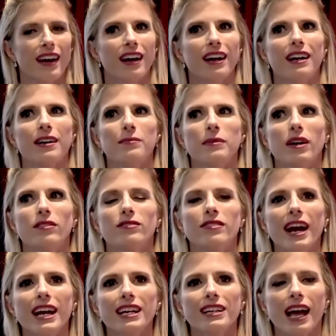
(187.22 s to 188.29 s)
Um,
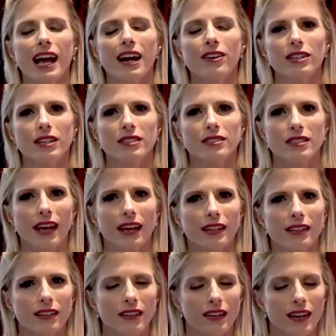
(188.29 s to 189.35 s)
right now is
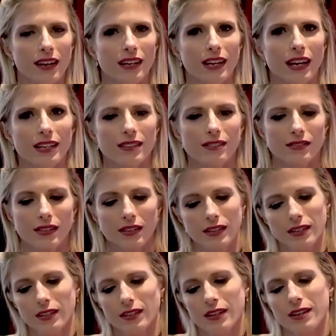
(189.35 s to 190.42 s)
that kind of
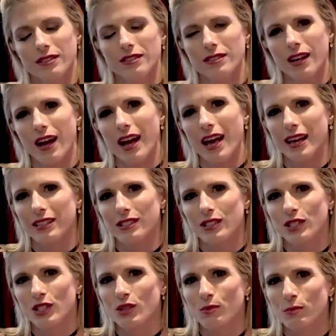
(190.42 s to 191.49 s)
side
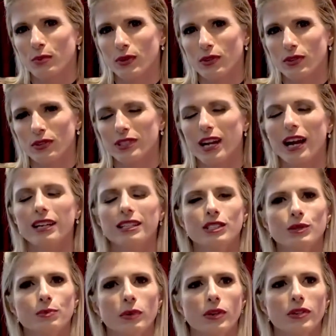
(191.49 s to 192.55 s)
spoon. Not a
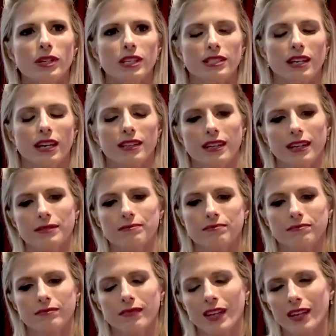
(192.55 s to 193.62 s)
spoon. It's like that.
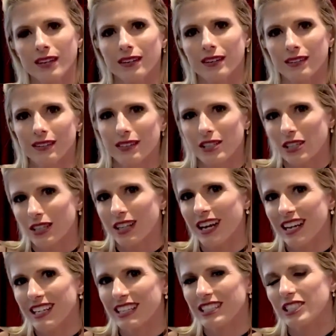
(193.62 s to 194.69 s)
You're
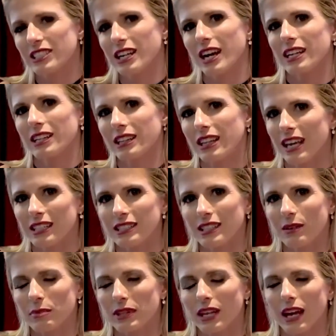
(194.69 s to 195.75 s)
laying on your side, legs
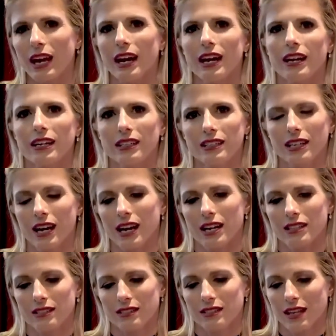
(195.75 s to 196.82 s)
up in the air, and the
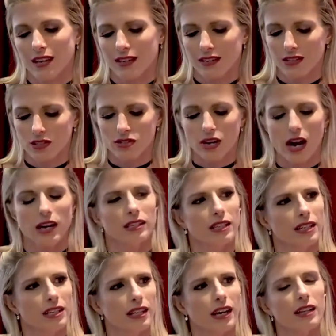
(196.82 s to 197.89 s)
guy's like
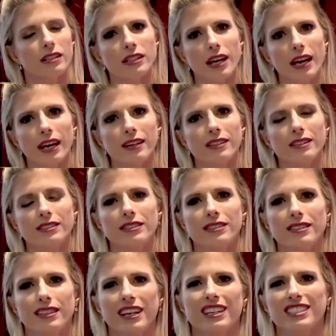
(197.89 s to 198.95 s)
straddling your other leg,
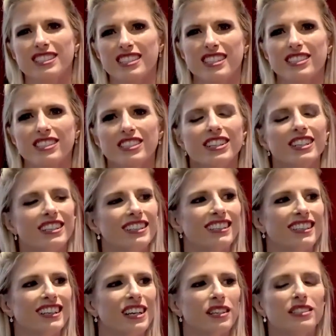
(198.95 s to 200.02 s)
like a scissor.
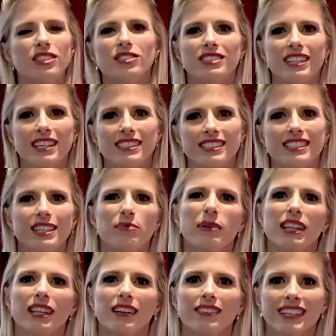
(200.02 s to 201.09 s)
Okay. okay. So it's nice and deep.
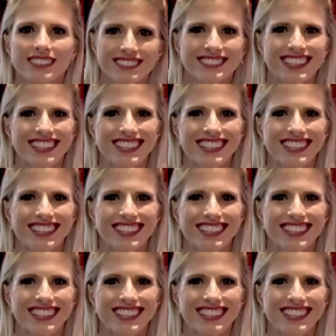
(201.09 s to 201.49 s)
I love it.